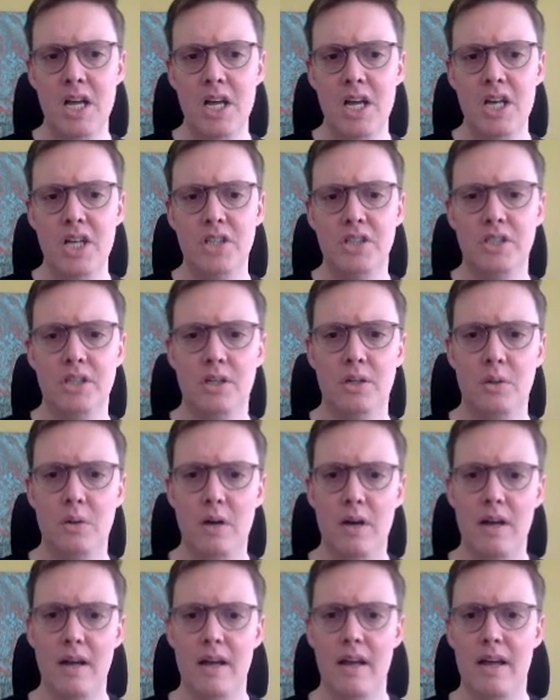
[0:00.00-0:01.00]
So
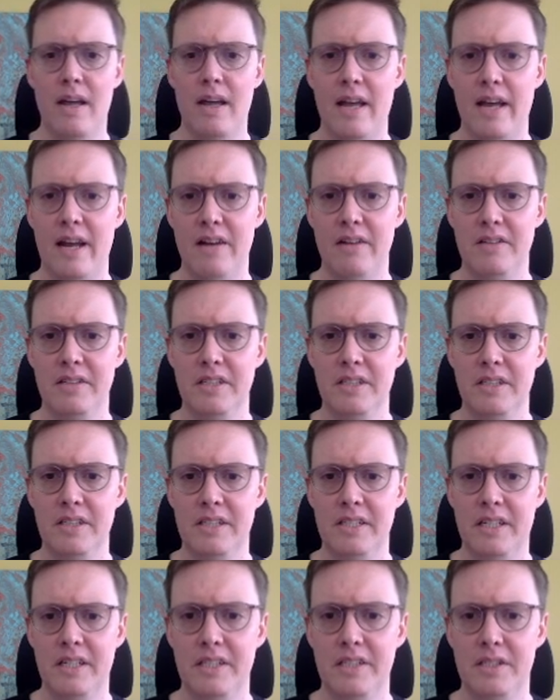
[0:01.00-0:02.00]
Harrison
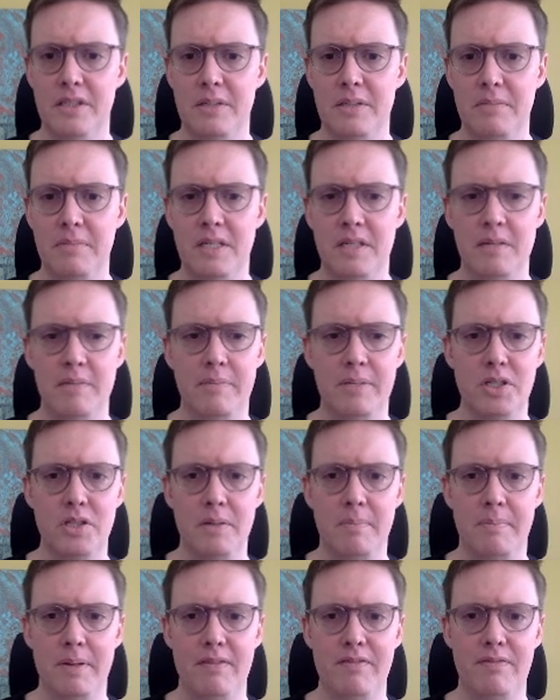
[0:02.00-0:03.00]
decides to meet
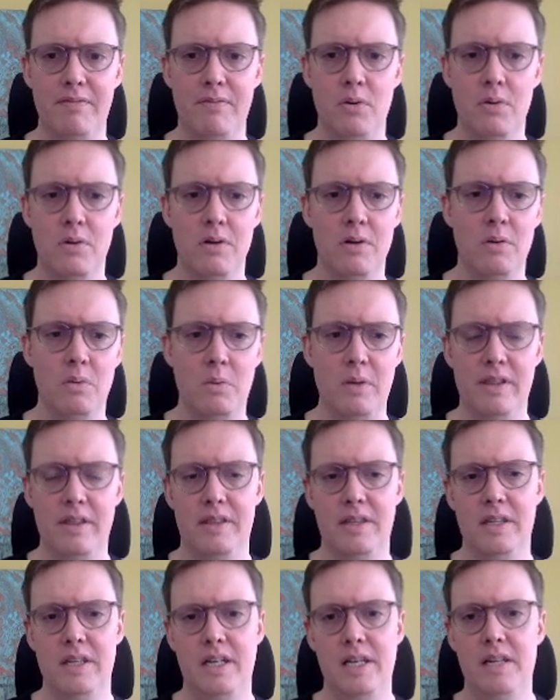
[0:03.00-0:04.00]
bishop f4 with
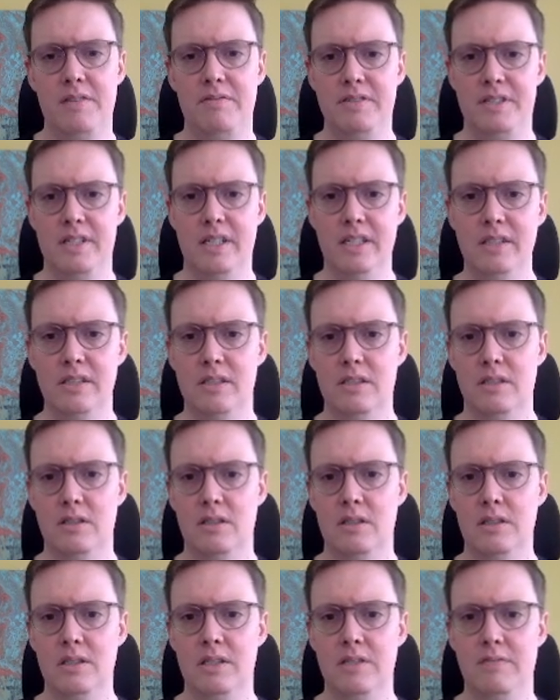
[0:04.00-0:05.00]
knight f6,
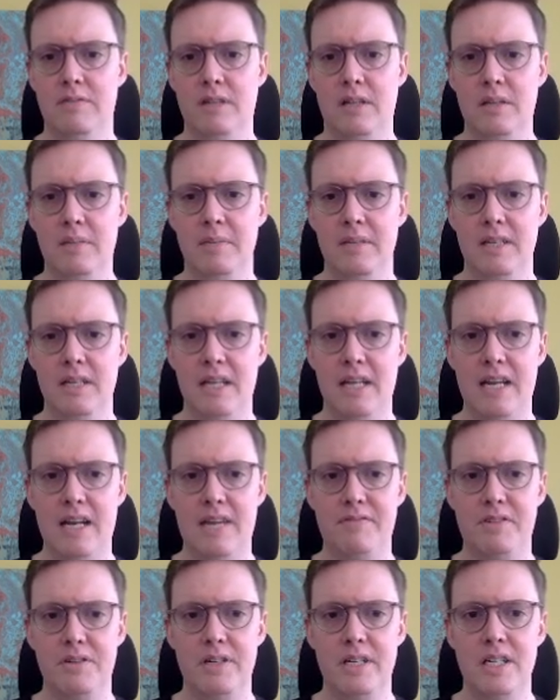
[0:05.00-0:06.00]
good development. And
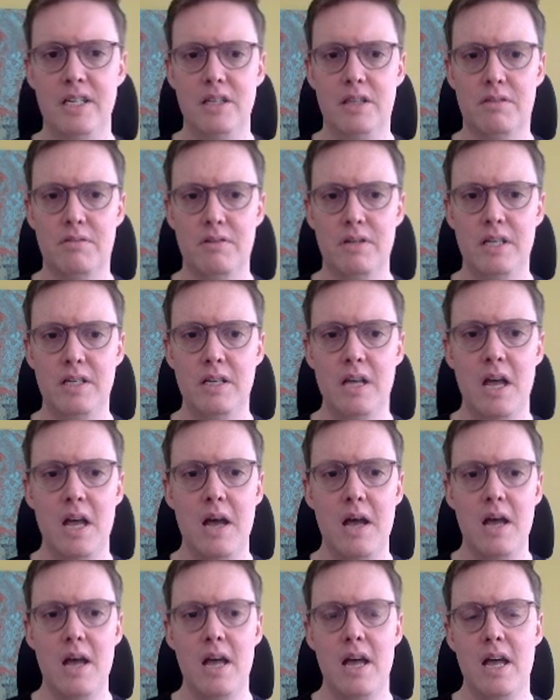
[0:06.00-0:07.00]
after e3,
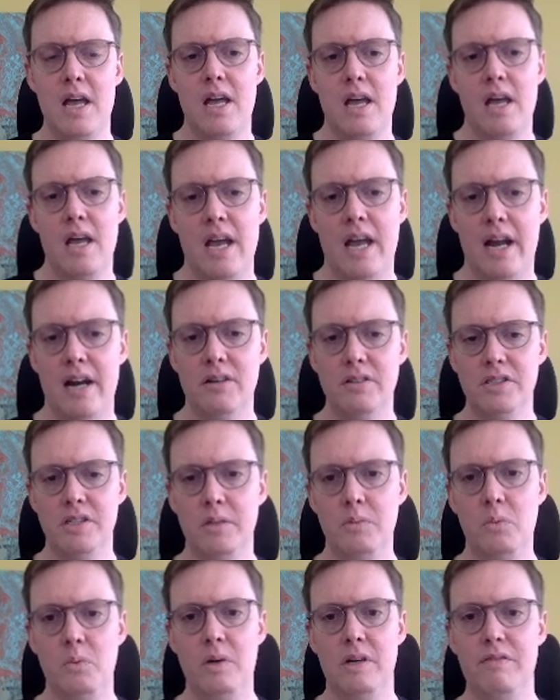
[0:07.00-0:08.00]

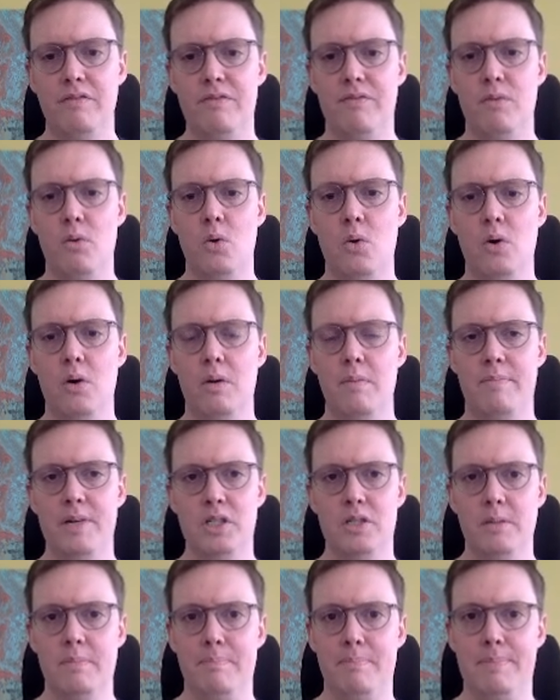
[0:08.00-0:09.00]
Harrison went for
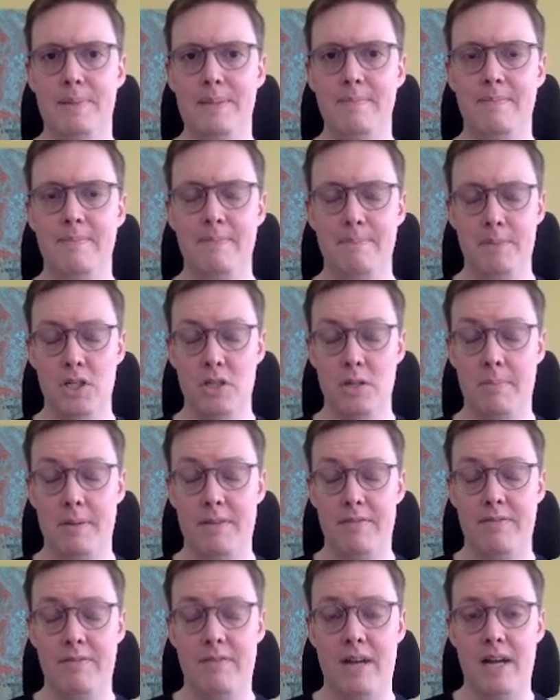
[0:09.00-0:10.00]
bishop
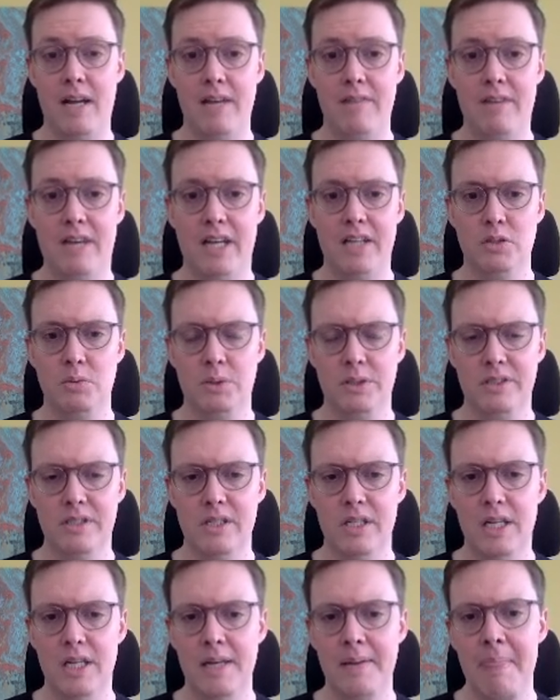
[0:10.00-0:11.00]
f5, as we'll
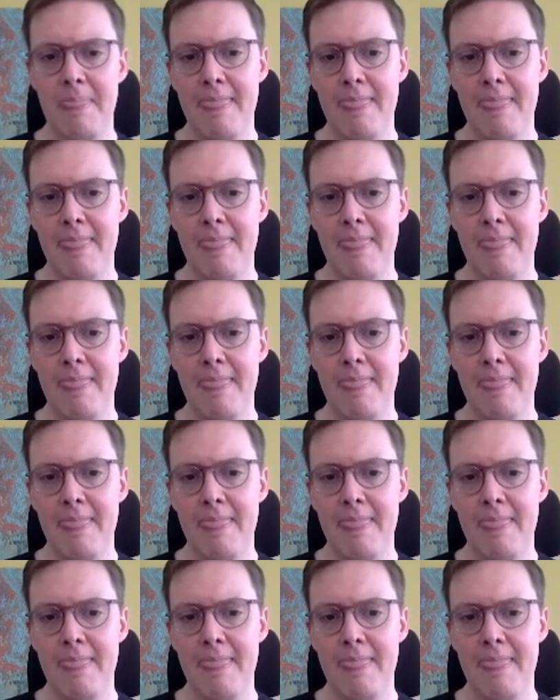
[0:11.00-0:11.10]
see.